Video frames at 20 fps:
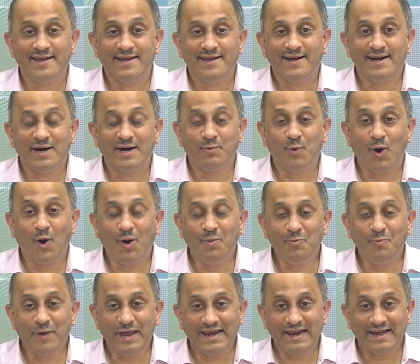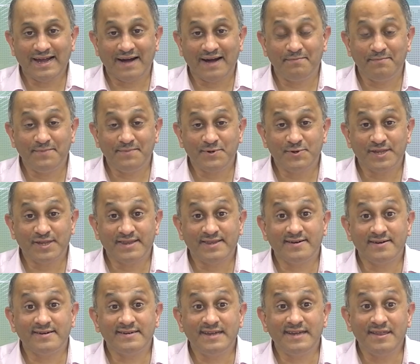A warm welcome to the
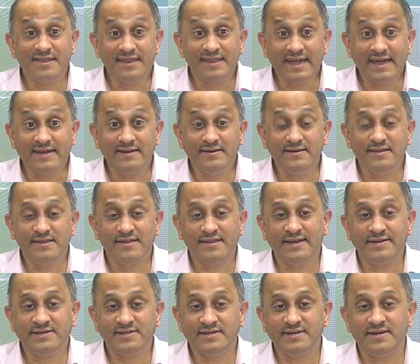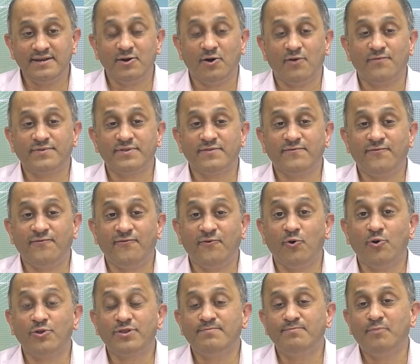32nd session of the
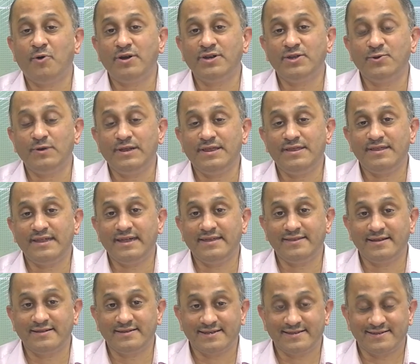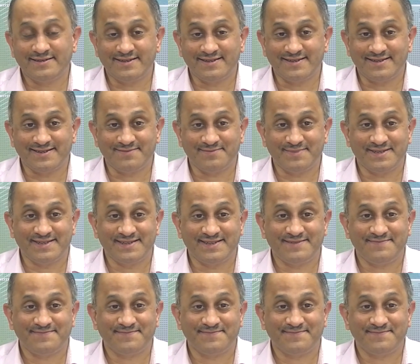fourth module in signals and systems.